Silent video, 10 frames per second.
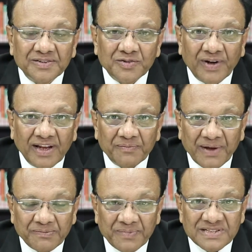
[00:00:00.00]
today
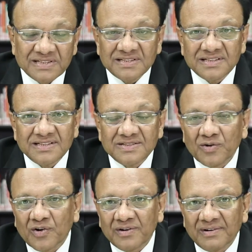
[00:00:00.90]
by businesses
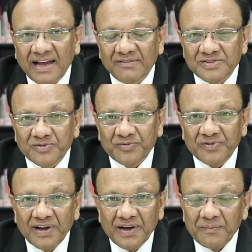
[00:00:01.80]
or language of
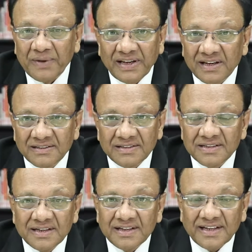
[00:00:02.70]
many other
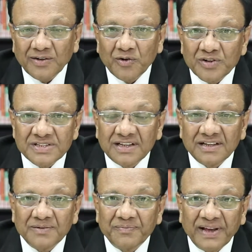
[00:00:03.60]

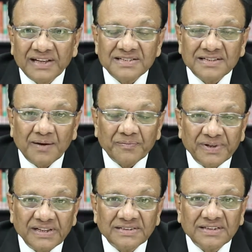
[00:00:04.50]
technological based
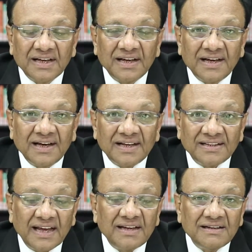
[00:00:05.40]
companies,
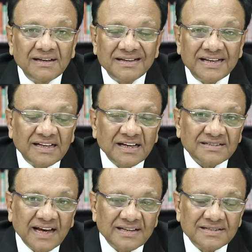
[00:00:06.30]
then data
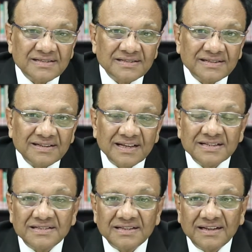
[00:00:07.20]
science
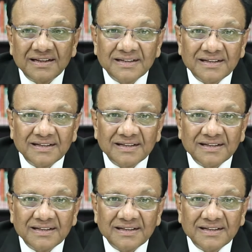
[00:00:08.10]
is the